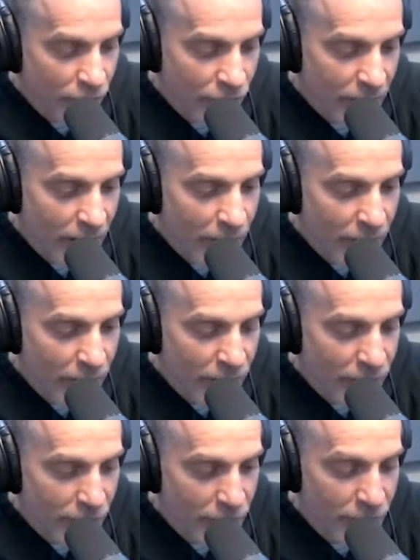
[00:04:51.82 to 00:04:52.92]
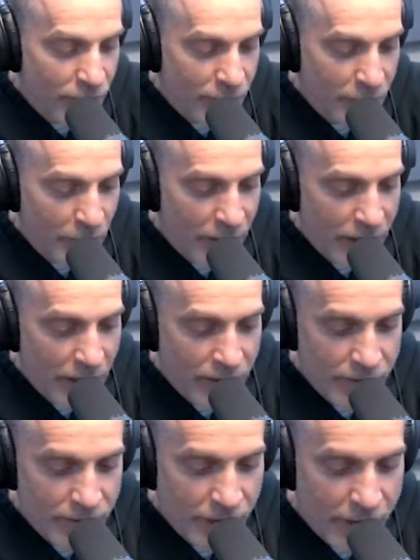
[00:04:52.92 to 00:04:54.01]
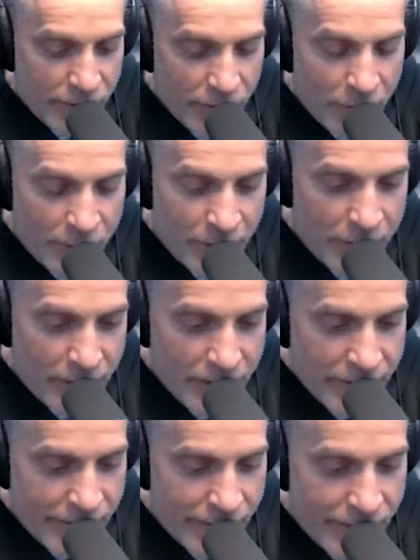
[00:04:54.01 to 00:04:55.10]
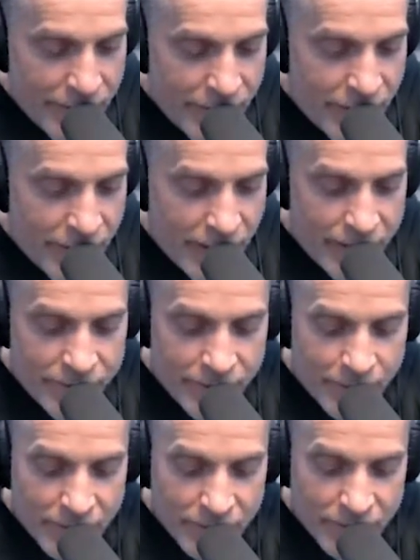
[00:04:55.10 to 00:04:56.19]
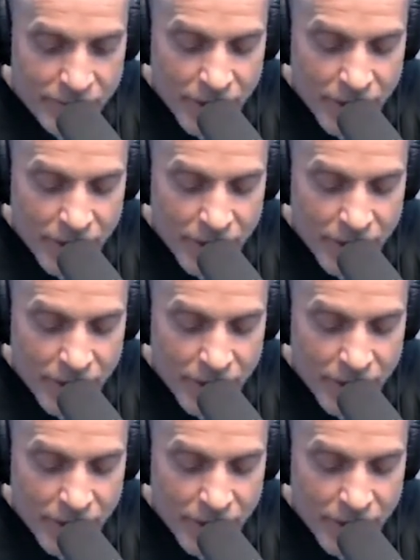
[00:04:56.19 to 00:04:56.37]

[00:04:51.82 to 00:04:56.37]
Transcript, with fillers: around with two spray cans of Lysol with him. He hits everything on a constant basis.